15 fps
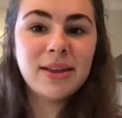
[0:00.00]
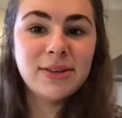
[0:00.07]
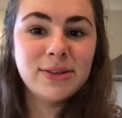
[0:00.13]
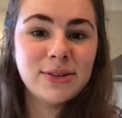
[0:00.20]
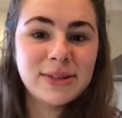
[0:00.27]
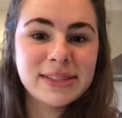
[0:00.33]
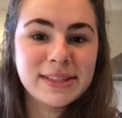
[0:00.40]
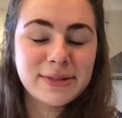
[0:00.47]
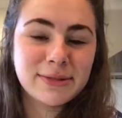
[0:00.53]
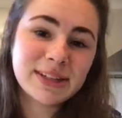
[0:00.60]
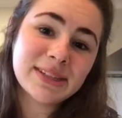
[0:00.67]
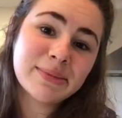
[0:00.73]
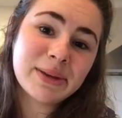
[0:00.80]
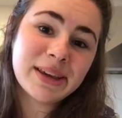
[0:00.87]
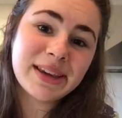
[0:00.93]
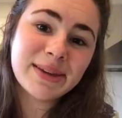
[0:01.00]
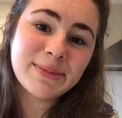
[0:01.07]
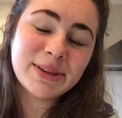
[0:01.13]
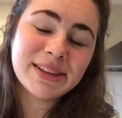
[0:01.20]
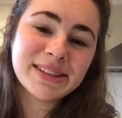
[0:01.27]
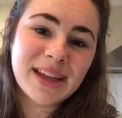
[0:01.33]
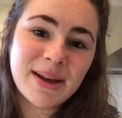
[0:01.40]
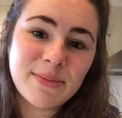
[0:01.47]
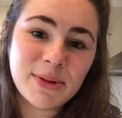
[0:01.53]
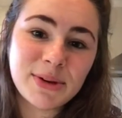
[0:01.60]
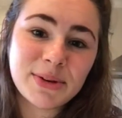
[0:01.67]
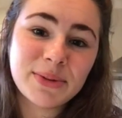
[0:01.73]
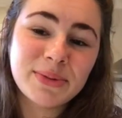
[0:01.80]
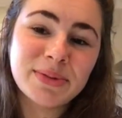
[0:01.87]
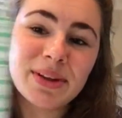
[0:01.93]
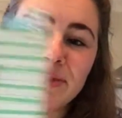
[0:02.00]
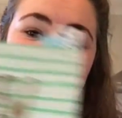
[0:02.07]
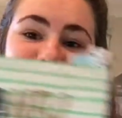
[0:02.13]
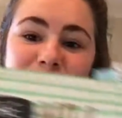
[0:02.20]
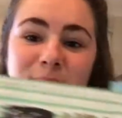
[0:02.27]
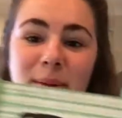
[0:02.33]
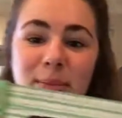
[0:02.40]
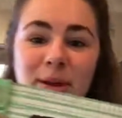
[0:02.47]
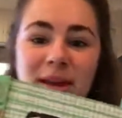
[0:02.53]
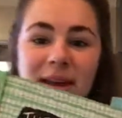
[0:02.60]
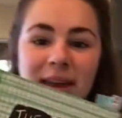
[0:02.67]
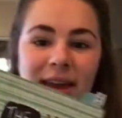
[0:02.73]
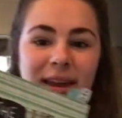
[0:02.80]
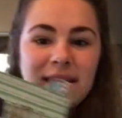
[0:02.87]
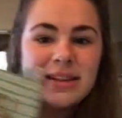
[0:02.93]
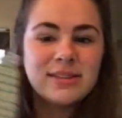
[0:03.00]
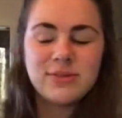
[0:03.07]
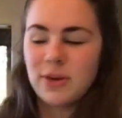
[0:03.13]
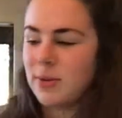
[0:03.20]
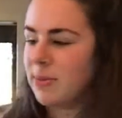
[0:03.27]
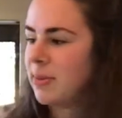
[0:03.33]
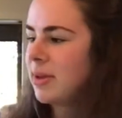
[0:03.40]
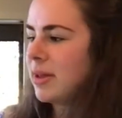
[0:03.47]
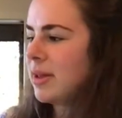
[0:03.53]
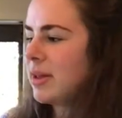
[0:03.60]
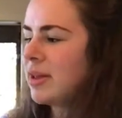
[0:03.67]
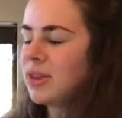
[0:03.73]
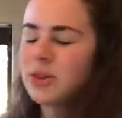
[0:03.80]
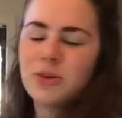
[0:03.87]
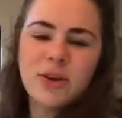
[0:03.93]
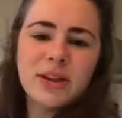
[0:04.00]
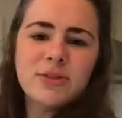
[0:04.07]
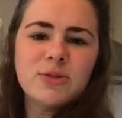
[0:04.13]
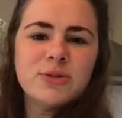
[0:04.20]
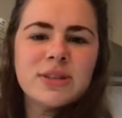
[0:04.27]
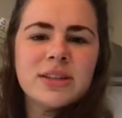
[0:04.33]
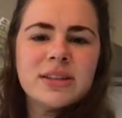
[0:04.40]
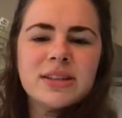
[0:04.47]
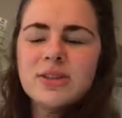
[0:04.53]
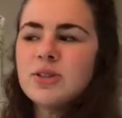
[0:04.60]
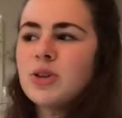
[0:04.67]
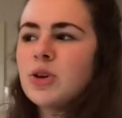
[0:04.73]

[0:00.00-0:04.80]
using a recipe because I'm not cool enough to remember. It's from the Great New Zealand